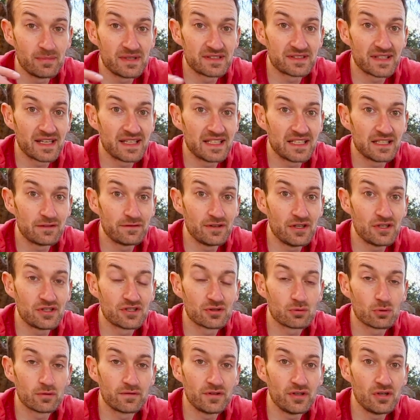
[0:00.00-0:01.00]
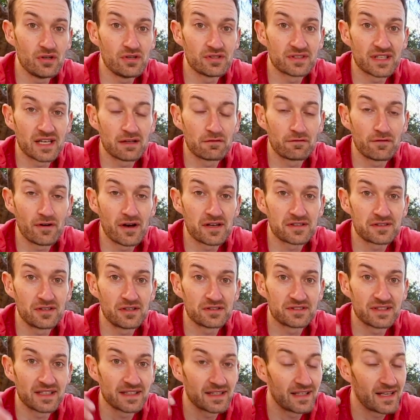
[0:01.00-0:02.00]
you don't miss any future reviews and first
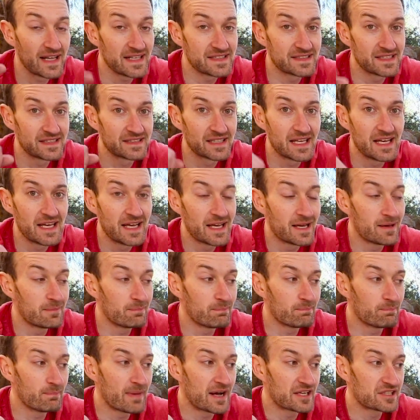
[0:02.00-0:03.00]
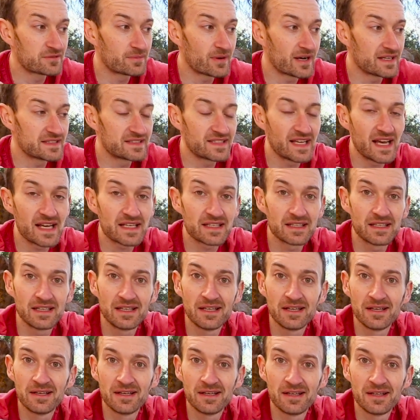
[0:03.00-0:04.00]
looks at the latest mountain bike tech.
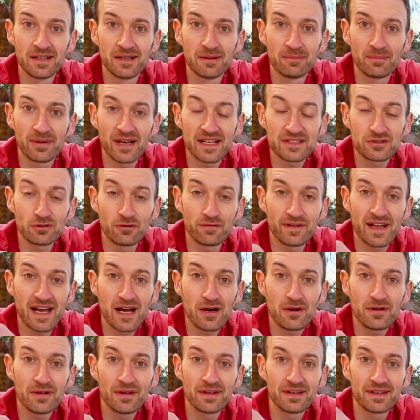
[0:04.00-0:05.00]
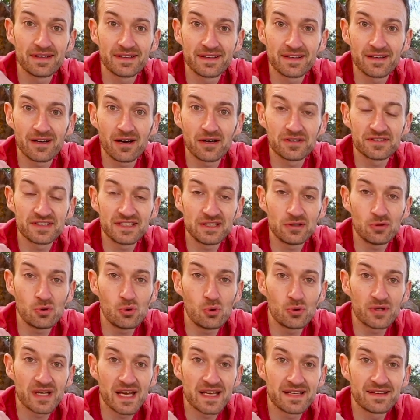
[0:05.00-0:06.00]
But that's all for now. I'll see you
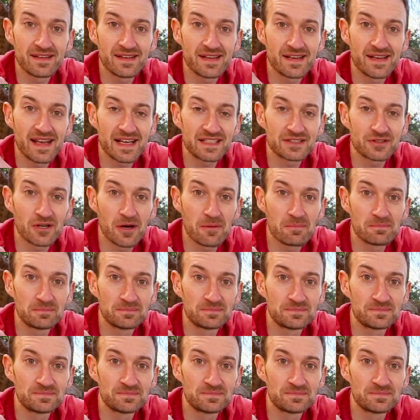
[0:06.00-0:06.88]
all again next time.